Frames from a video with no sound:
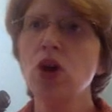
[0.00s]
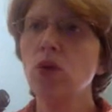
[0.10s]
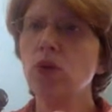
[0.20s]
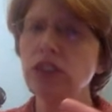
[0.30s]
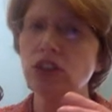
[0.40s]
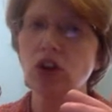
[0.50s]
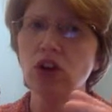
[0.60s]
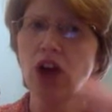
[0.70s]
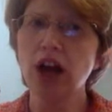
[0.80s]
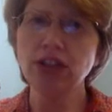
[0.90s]
We saw
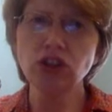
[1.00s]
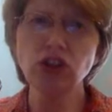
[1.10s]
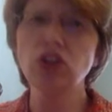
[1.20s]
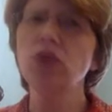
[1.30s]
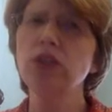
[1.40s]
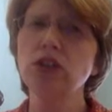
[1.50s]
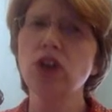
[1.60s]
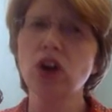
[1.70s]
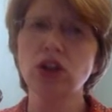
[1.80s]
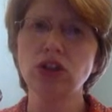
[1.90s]
God so in
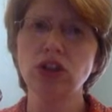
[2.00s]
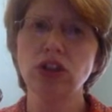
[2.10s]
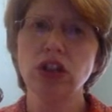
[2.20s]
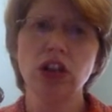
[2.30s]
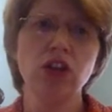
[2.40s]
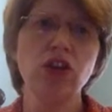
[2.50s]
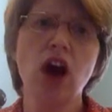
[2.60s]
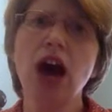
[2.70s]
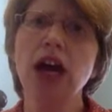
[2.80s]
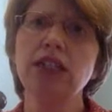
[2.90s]
charge,
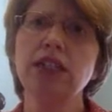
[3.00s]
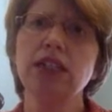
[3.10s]
not